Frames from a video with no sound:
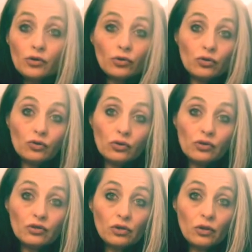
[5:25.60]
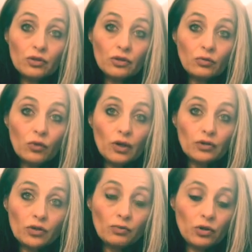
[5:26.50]
so don't use the toasted
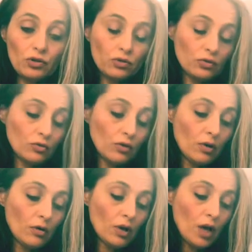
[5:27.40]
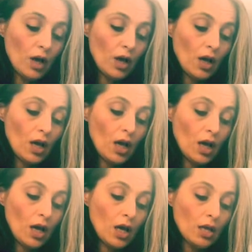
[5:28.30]
one. Just make sure they're raw.
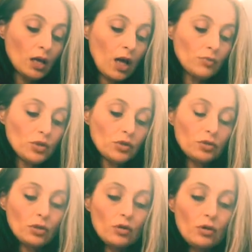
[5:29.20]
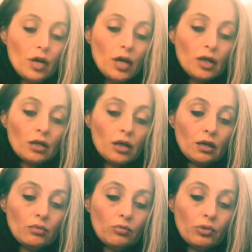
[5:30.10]
And I'm just gonna go ahead
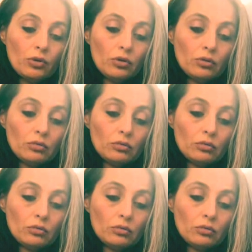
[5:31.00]
and put,